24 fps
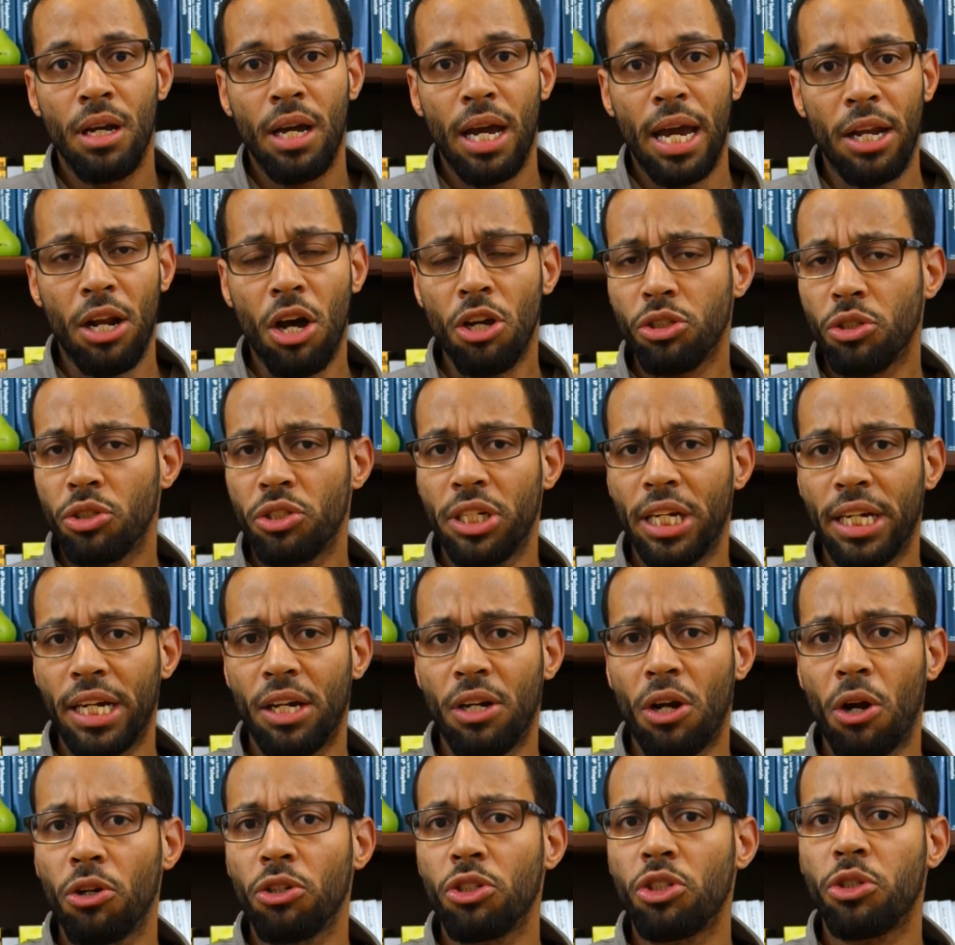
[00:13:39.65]
and also check out
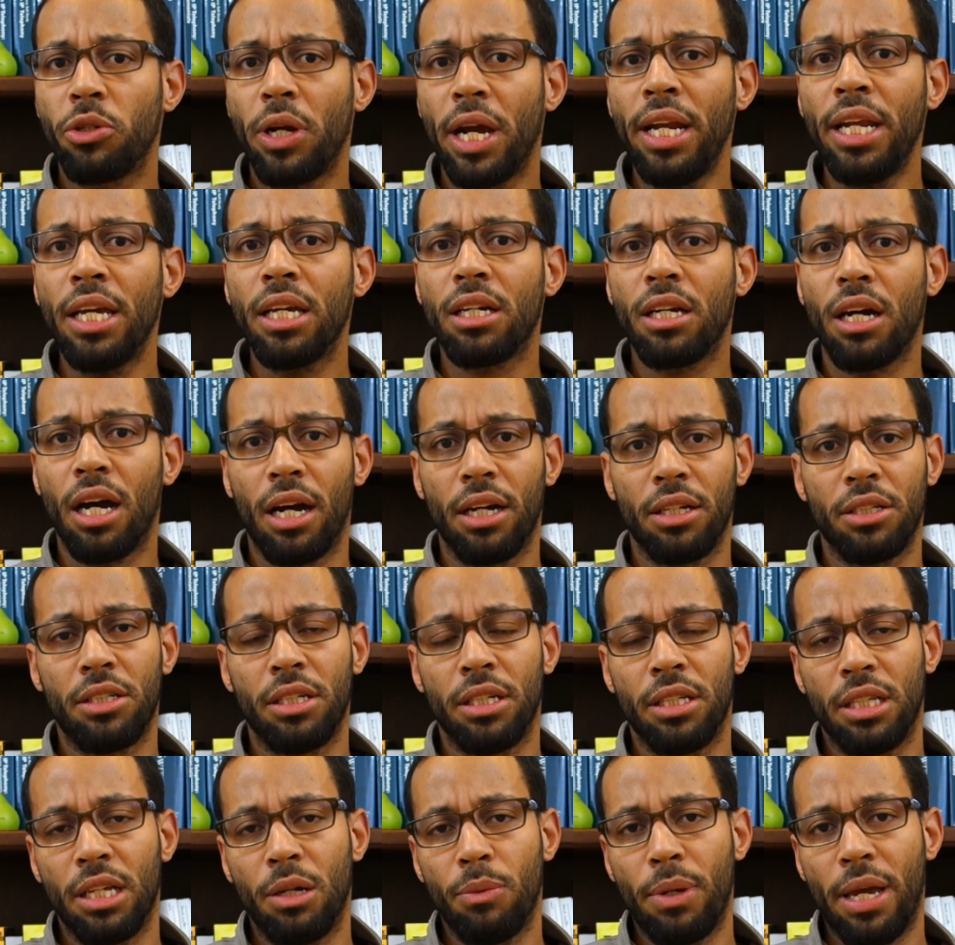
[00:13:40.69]
our training
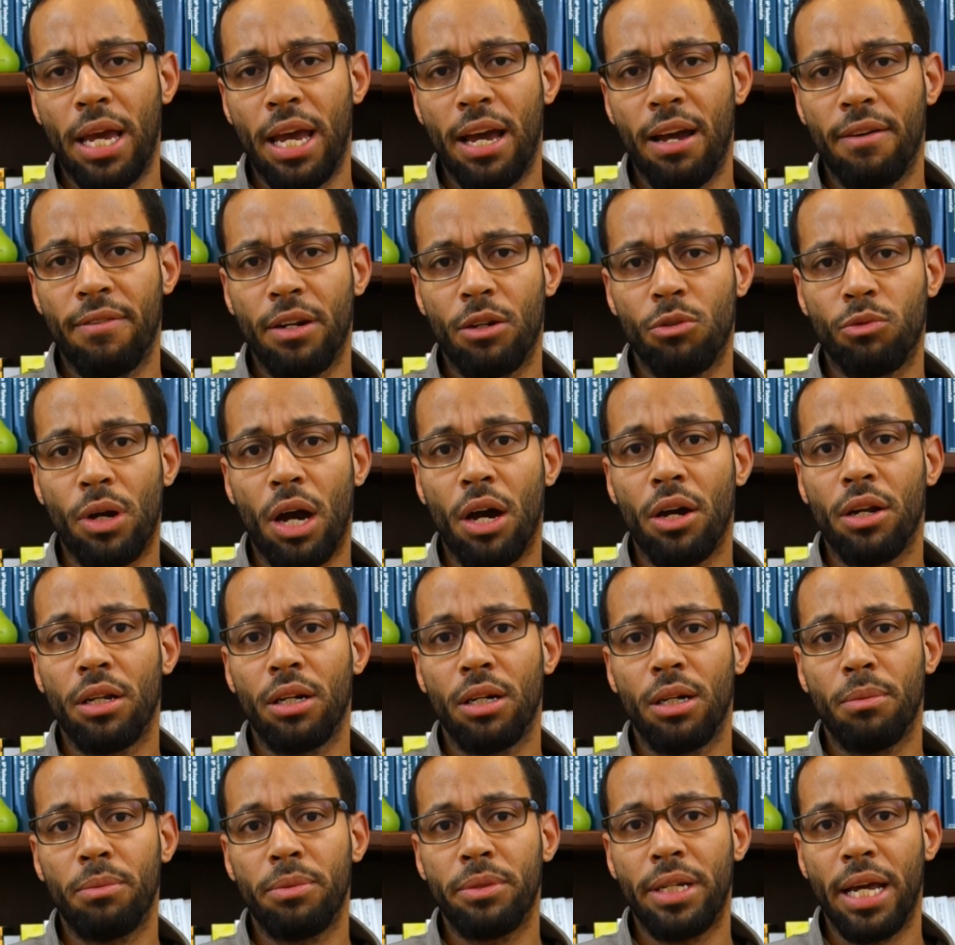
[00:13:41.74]
content that we have at route
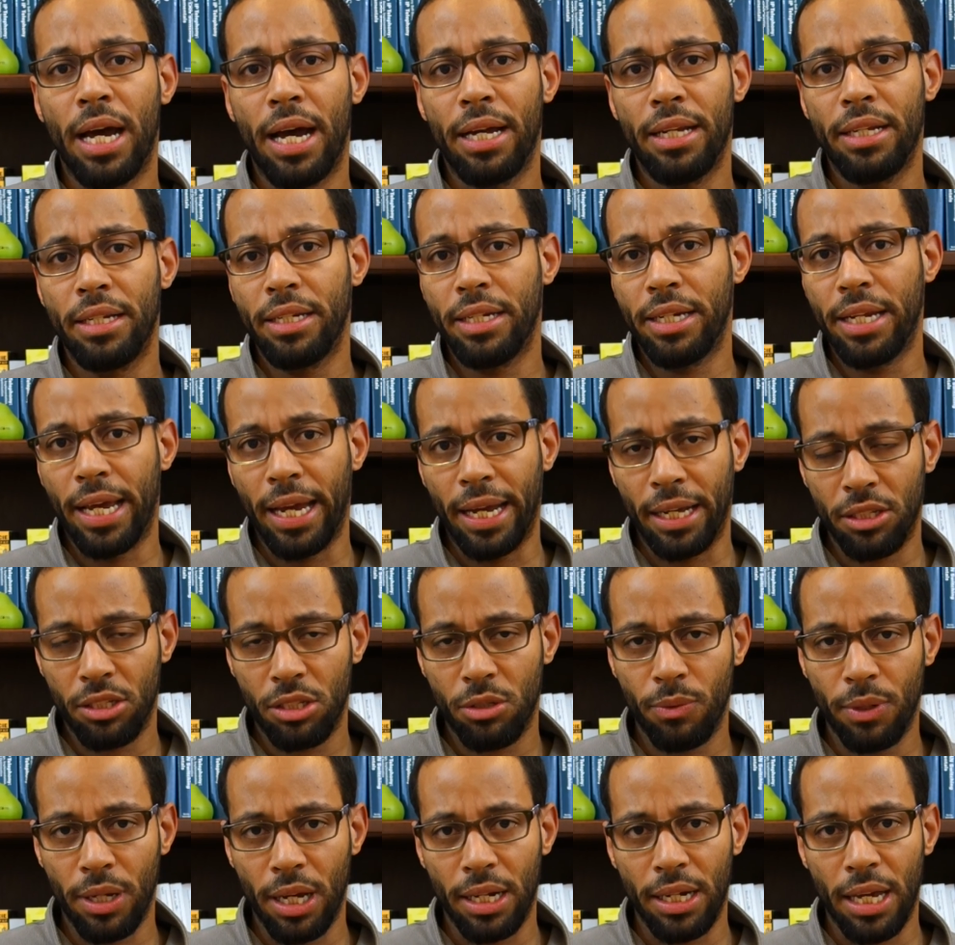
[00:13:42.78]
hub dot net.
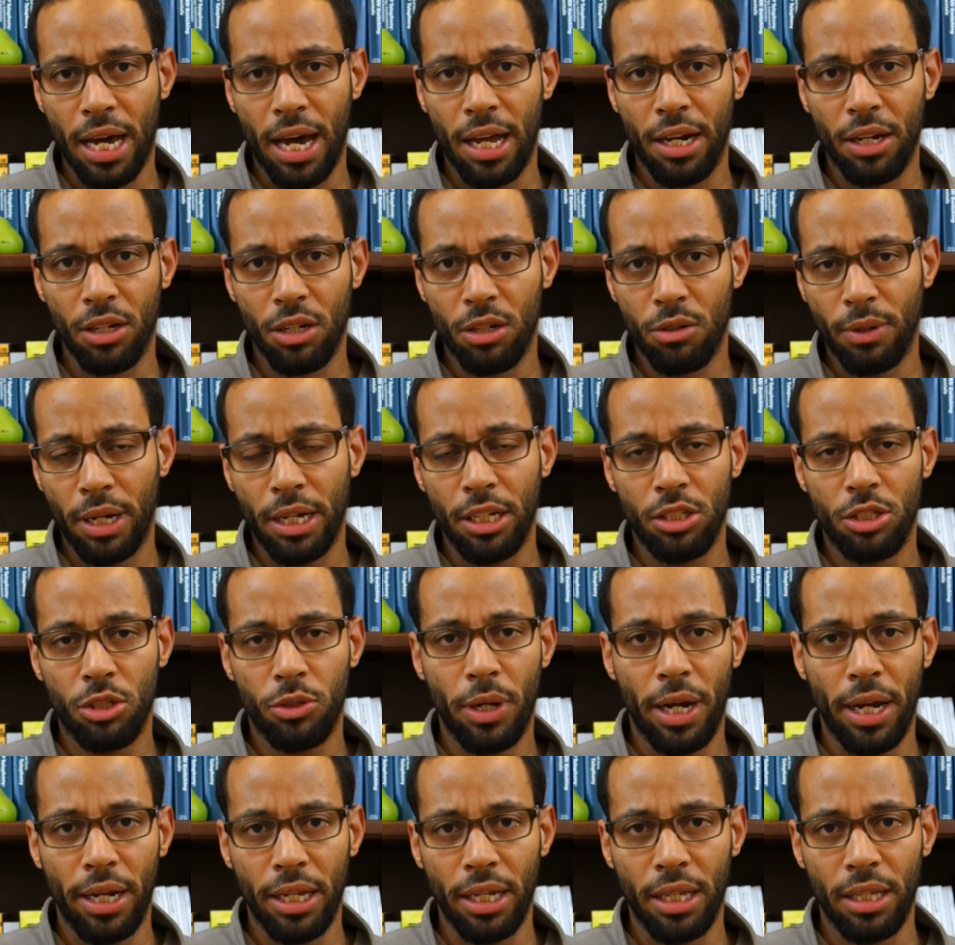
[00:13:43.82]
We got a lot of great
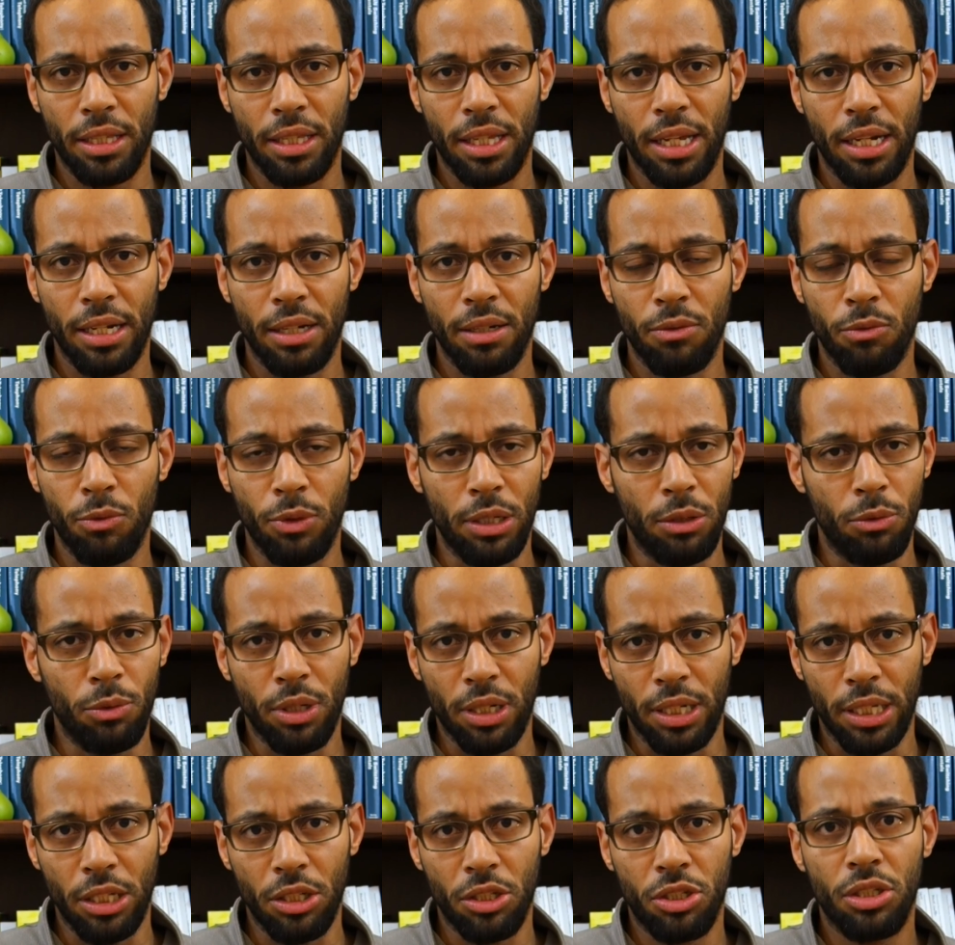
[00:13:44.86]
training that we
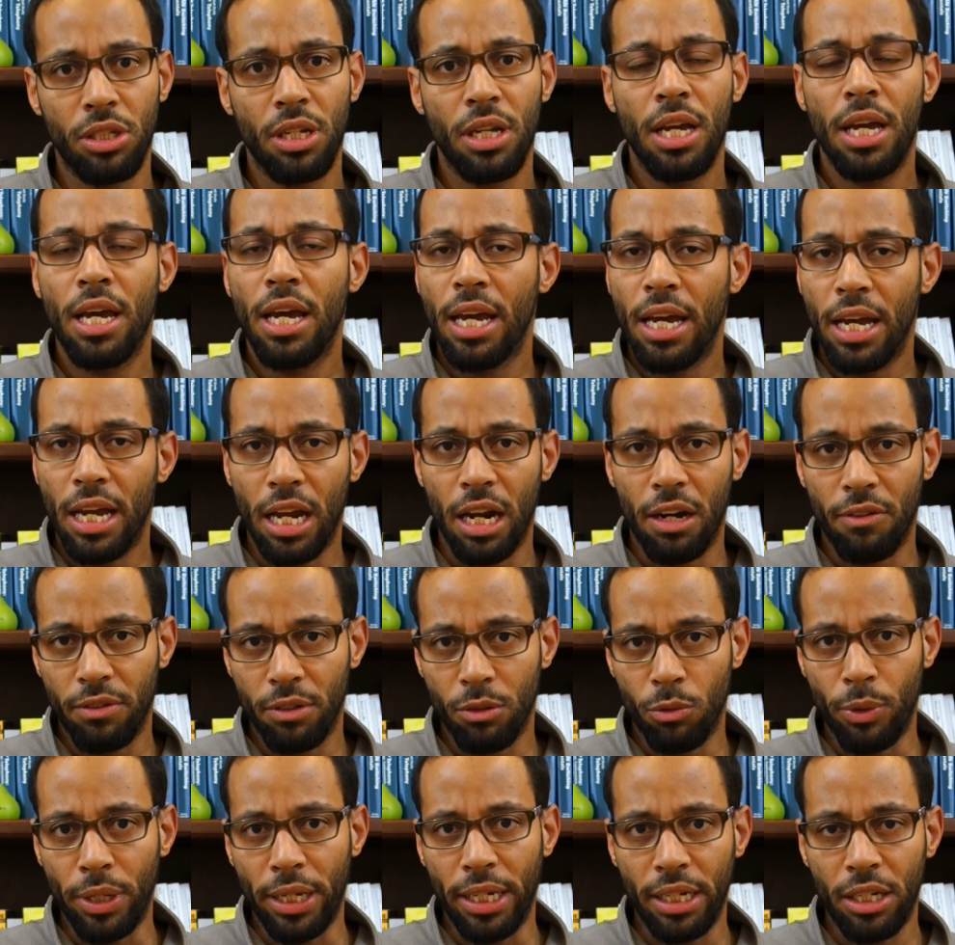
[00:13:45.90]
release every
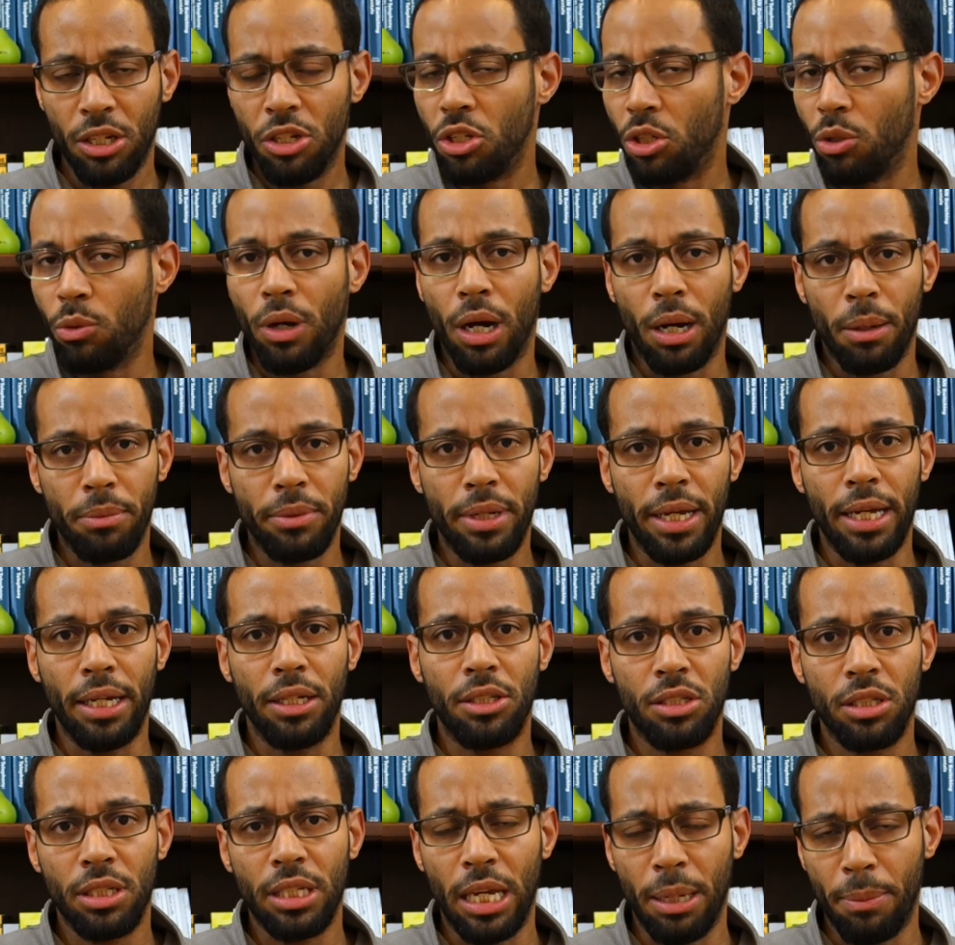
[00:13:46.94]
week, new
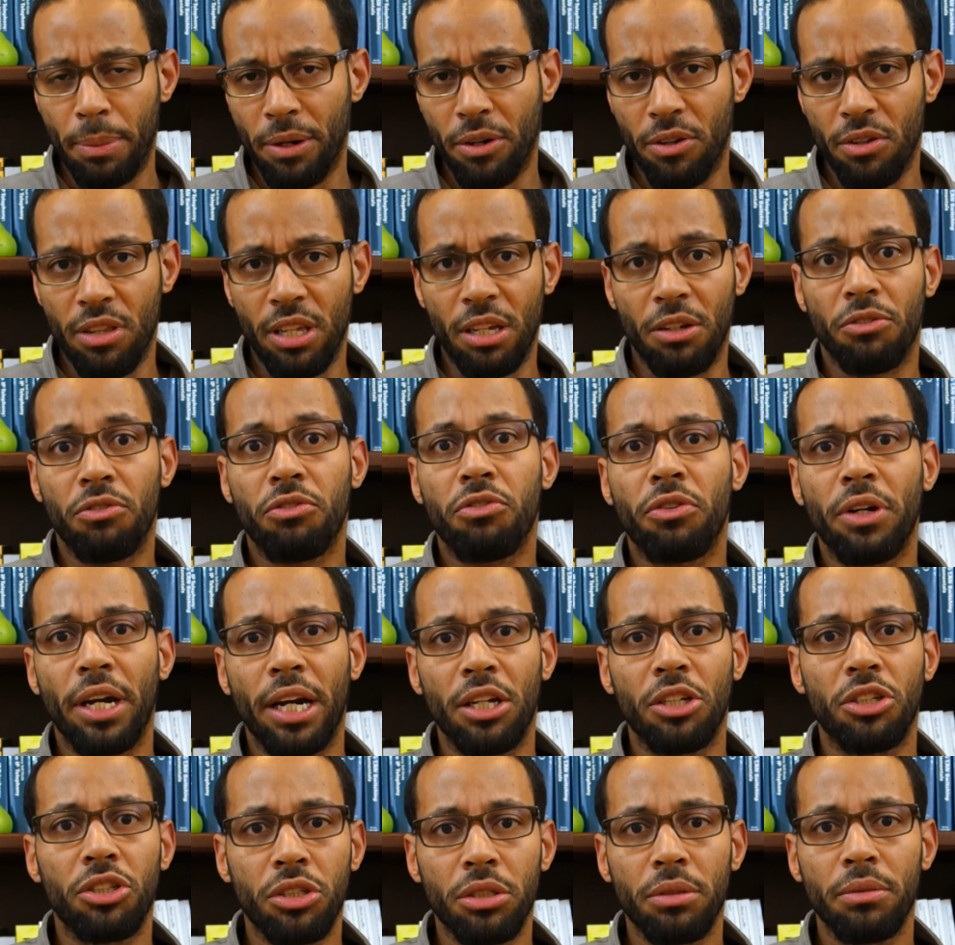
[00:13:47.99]
updates, keep everything
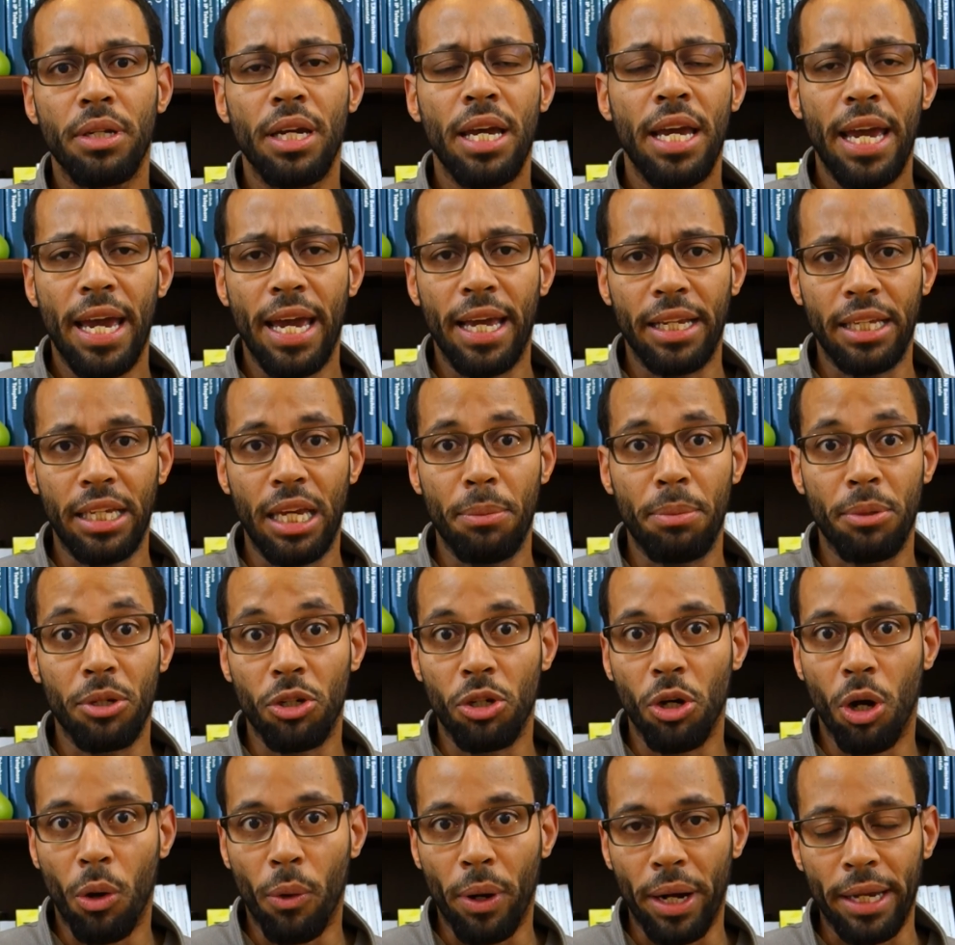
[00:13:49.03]
fresh and keep it
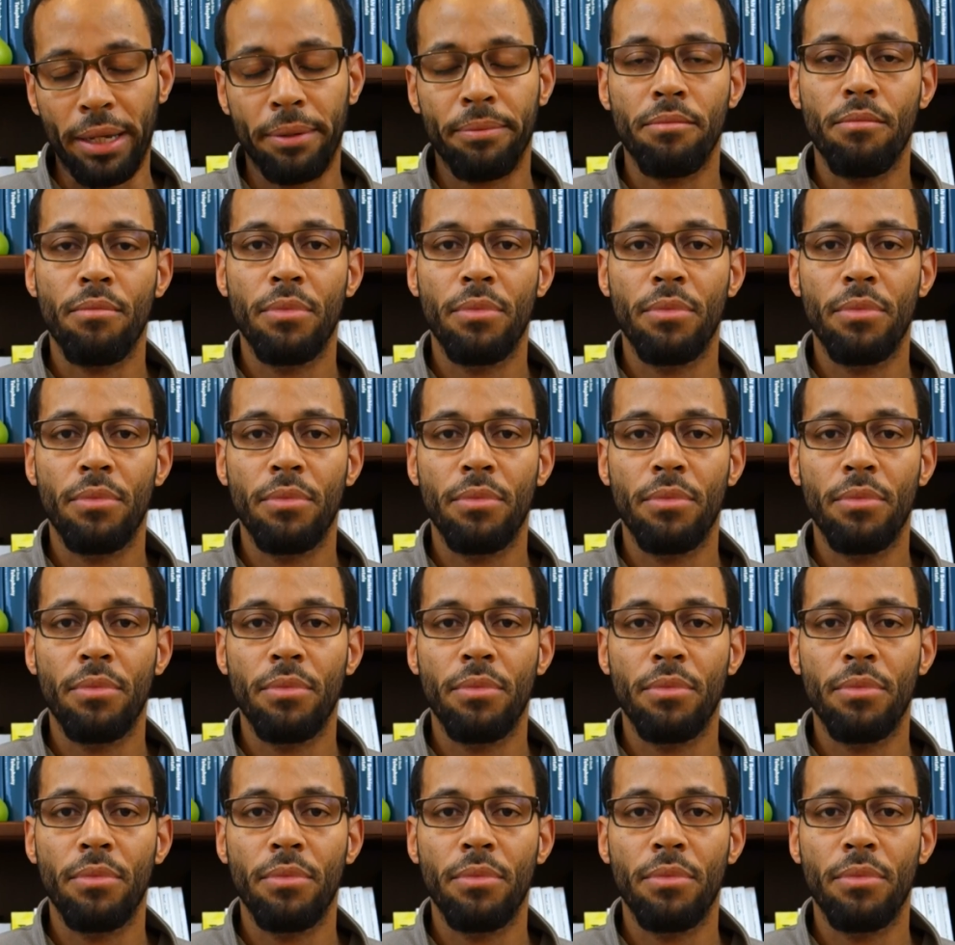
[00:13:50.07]
going.